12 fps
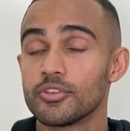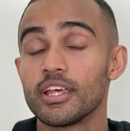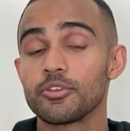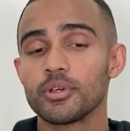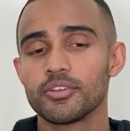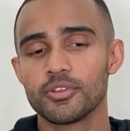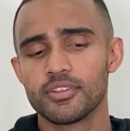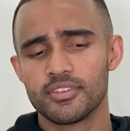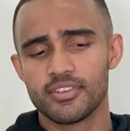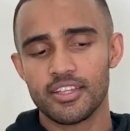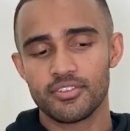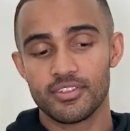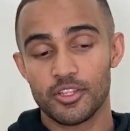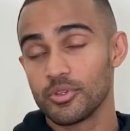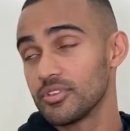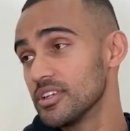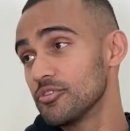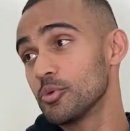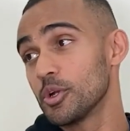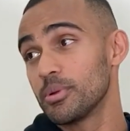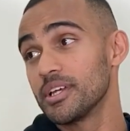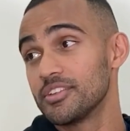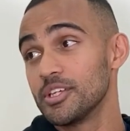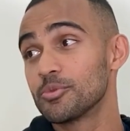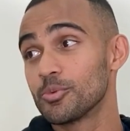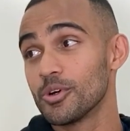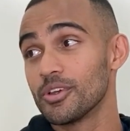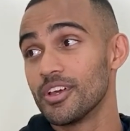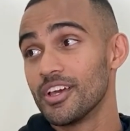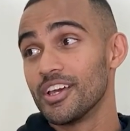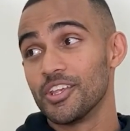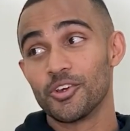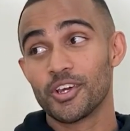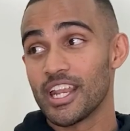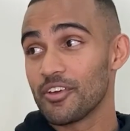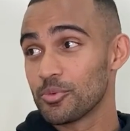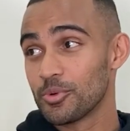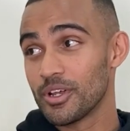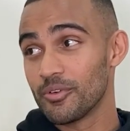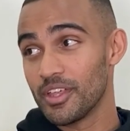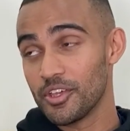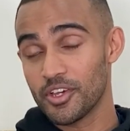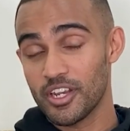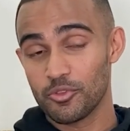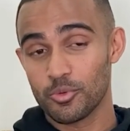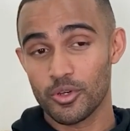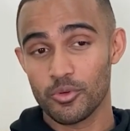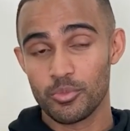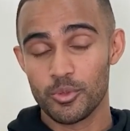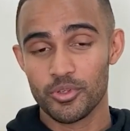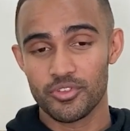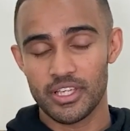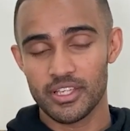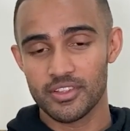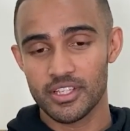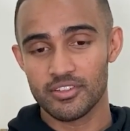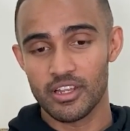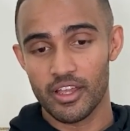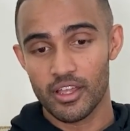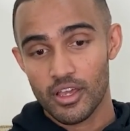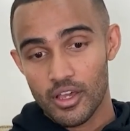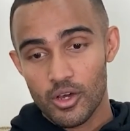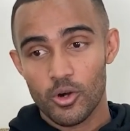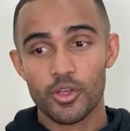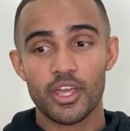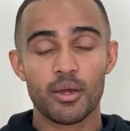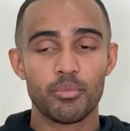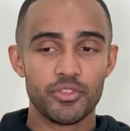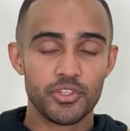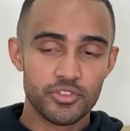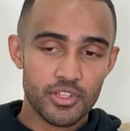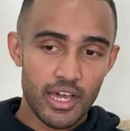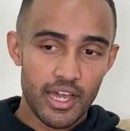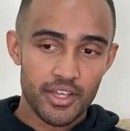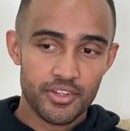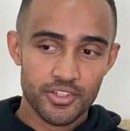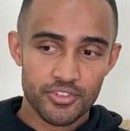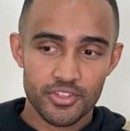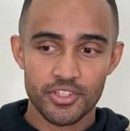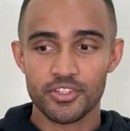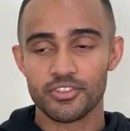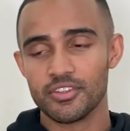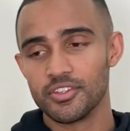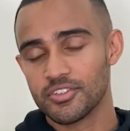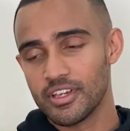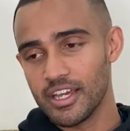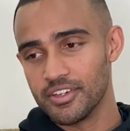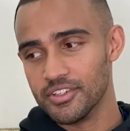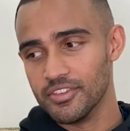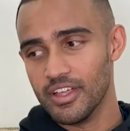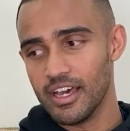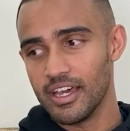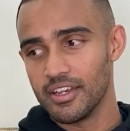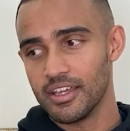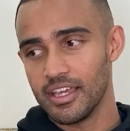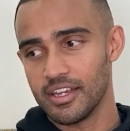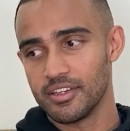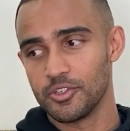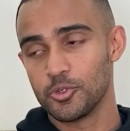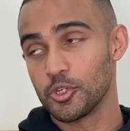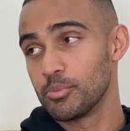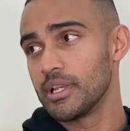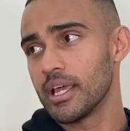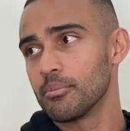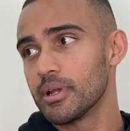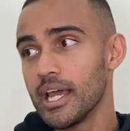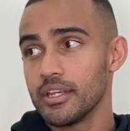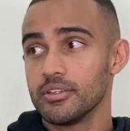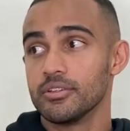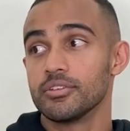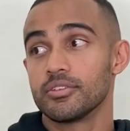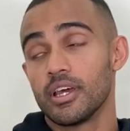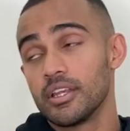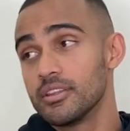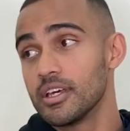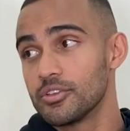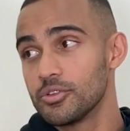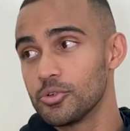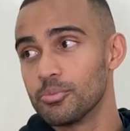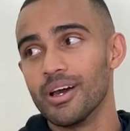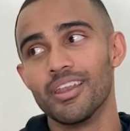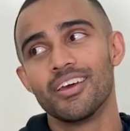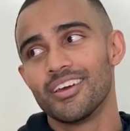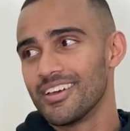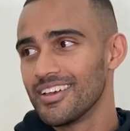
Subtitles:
So that's why that's why I said, if you want to play a team sport, you're gonna have to put up with that. You're gonna have to put up with people saying things like, oh yeah, but this guy does this and this guy did that, and then you could be like, but I did this and I did that too, but